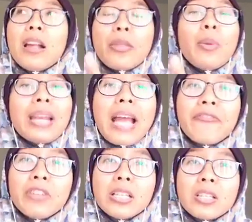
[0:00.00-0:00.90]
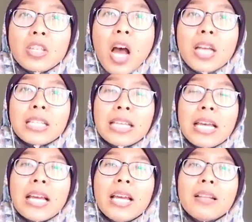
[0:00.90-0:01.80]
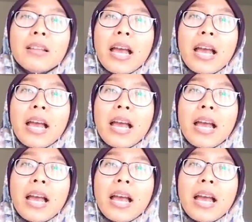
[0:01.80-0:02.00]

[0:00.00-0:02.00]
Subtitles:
When I first started,